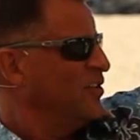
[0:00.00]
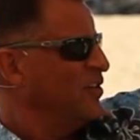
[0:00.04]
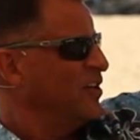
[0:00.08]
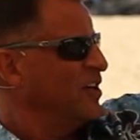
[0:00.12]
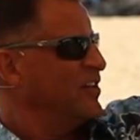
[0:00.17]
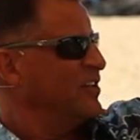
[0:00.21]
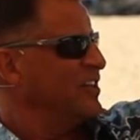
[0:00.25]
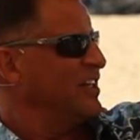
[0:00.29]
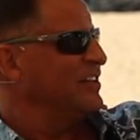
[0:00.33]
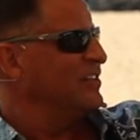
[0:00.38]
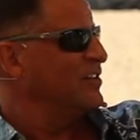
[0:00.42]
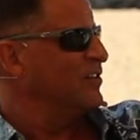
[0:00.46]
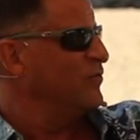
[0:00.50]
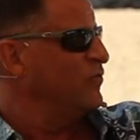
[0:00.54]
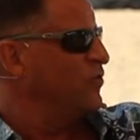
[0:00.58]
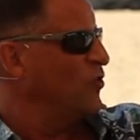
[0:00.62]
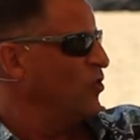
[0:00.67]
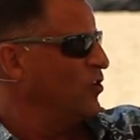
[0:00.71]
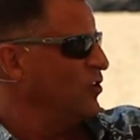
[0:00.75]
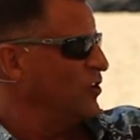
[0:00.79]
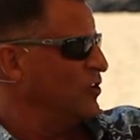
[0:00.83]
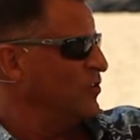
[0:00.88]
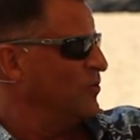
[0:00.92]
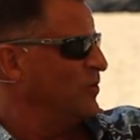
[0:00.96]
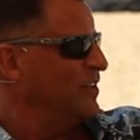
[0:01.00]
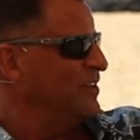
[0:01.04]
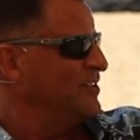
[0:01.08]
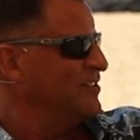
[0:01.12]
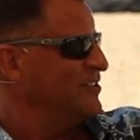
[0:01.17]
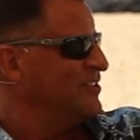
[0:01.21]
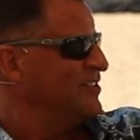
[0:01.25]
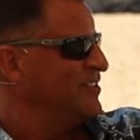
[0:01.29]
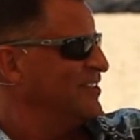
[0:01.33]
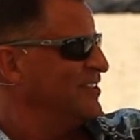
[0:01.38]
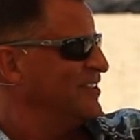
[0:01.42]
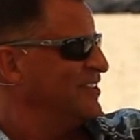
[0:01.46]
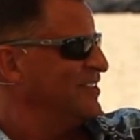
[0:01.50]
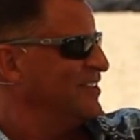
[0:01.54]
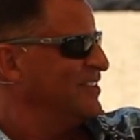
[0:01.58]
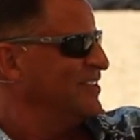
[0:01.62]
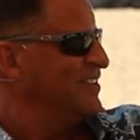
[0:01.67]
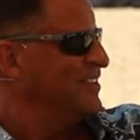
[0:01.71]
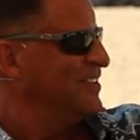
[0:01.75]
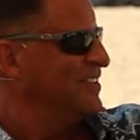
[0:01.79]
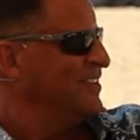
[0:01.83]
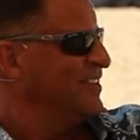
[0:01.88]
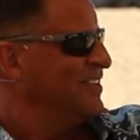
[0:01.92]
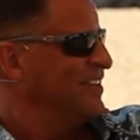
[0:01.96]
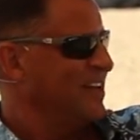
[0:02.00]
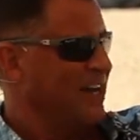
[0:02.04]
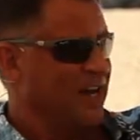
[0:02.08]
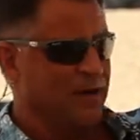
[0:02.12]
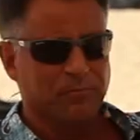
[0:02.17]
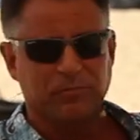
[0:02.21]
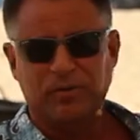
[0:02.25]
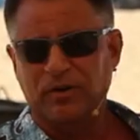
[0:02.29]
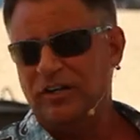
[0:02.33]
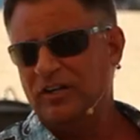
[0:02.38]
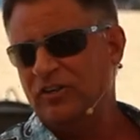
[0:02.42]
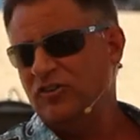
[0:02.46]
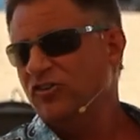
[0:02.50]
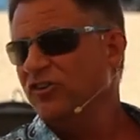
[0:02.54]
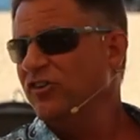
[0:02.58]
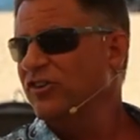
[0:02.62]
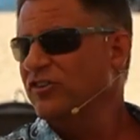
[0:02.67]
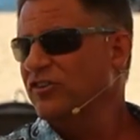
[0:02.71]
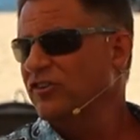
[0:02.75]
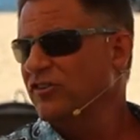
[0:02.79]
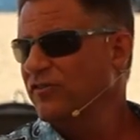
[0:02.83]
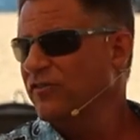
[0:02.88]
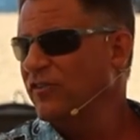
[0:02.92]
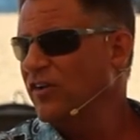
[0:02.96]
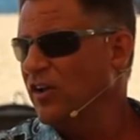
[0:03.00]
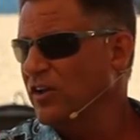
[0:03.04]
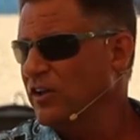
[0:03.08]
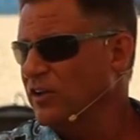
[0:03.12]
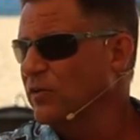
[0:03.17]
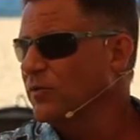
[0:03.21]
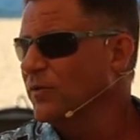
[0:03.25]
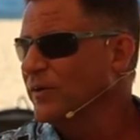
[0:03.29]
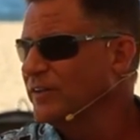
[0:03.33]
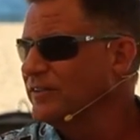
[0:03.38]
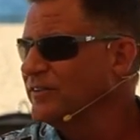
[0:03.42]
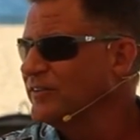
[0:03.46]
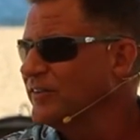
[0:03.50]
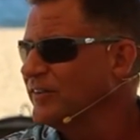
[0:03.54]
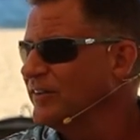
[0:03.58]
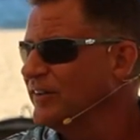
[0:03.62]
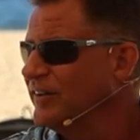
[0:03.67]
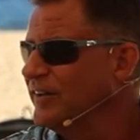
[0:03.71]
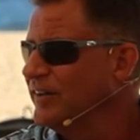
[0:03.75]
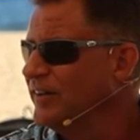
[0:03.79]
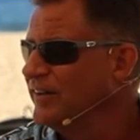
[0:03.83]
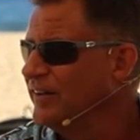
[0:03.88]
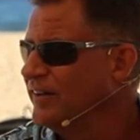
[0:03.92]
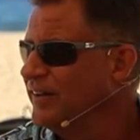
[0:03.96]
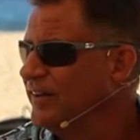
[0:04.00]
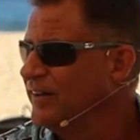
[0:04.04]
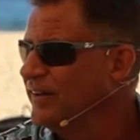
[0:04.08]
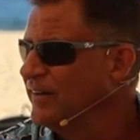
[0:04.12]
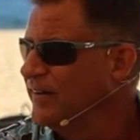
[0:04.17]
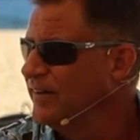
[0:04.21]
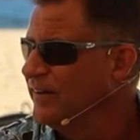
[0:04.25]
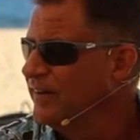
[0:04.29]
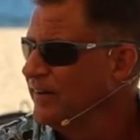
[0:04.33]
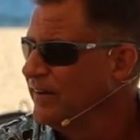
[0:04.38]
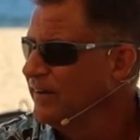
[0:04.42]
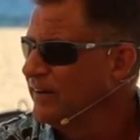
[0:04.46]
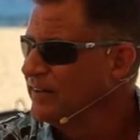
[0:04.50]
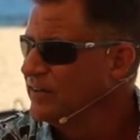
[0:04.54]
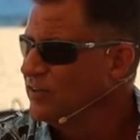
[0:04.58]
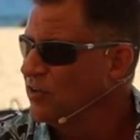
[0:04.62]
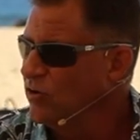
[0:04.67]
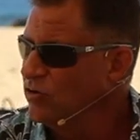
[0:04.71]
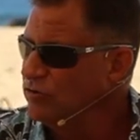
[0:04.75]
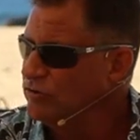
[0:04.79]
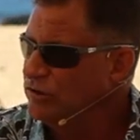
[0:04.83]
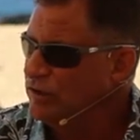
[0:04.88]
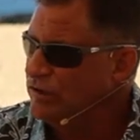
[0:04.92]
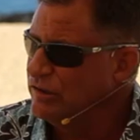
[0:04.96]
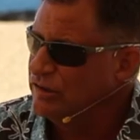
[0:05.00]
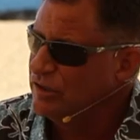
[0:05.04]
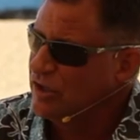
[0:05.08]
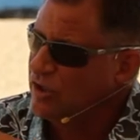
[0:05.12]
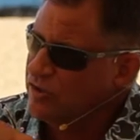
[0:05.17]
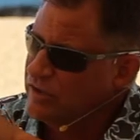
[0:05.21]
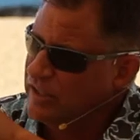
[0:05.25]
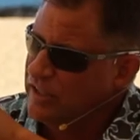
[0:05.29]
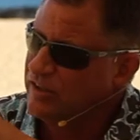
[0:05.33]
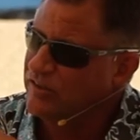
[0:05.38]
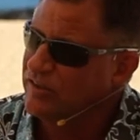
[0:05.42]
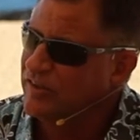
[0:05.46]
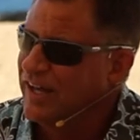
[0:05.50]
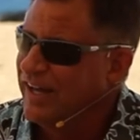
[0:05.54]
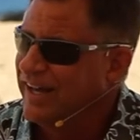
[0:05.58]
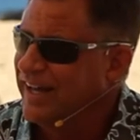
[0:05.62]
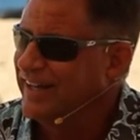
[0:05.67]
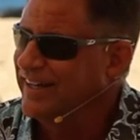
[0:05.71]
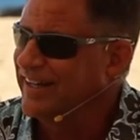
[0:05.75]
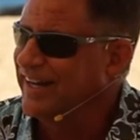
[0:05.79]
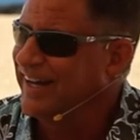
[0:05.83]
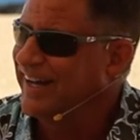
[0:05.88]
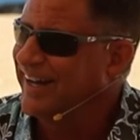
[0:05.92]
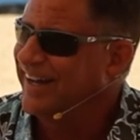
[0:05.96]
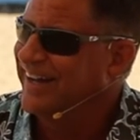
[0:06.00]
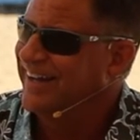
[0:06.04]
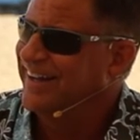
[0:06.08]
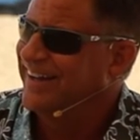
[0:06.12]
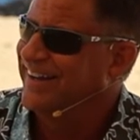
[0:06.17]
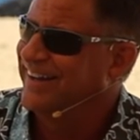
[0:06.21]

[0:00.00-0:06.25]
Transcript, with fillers: Or do you think the fallen ones? I'm pretty sure it's the fallen ones. Don't you know that you and I